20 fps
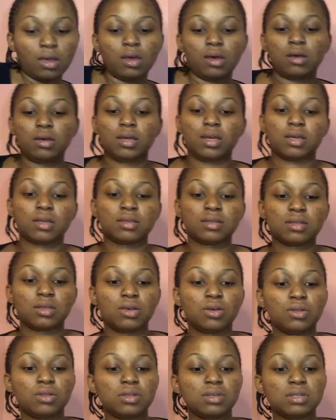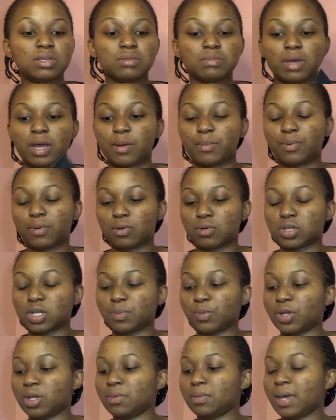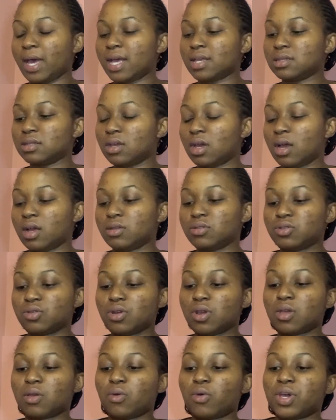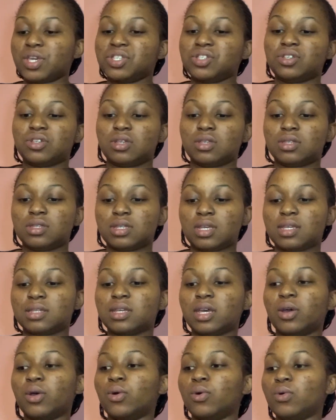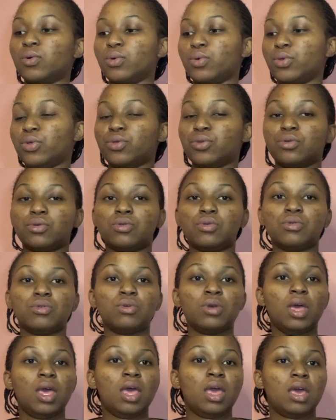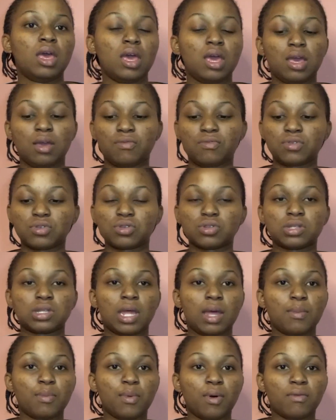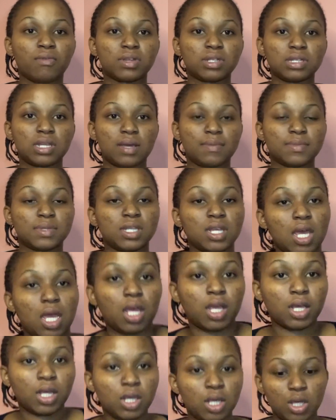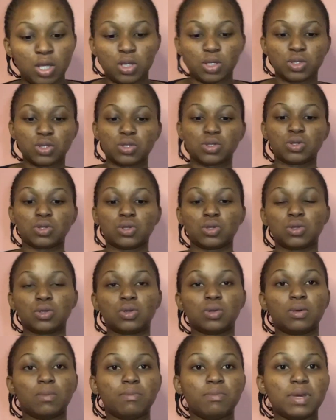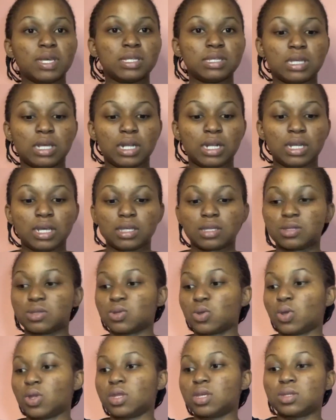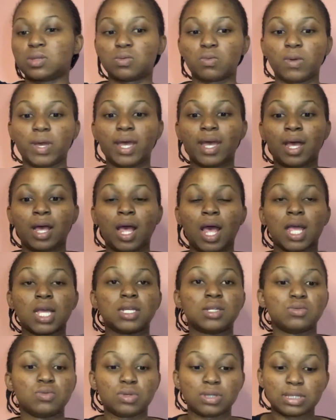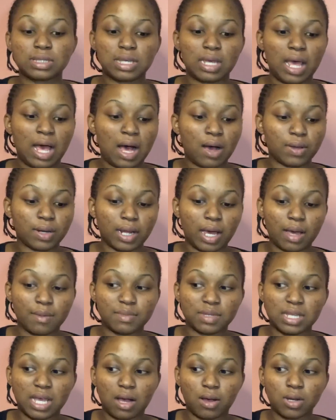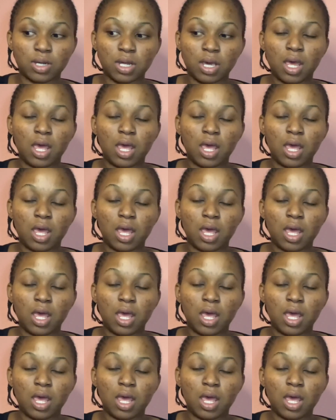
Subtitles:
Okay, so this is my approach. I'm going to be answering questions as I go through every step of attempting to basically install this wig, and we'll see how it comes out